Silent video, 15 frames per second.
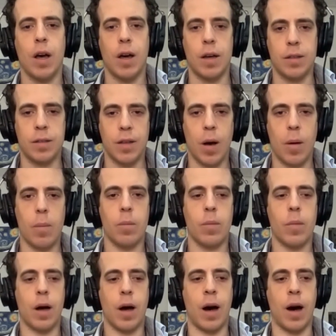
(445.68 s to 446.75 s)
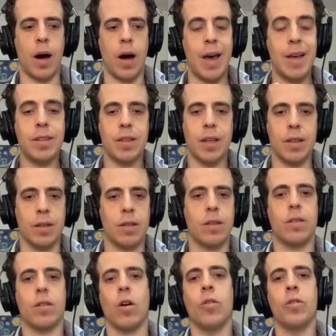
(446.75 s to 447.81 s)
Some
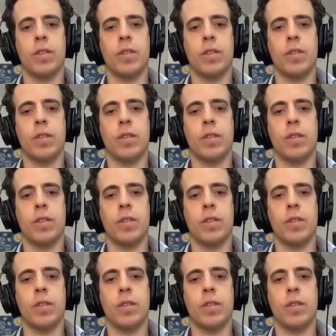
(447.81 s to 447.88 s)
essence of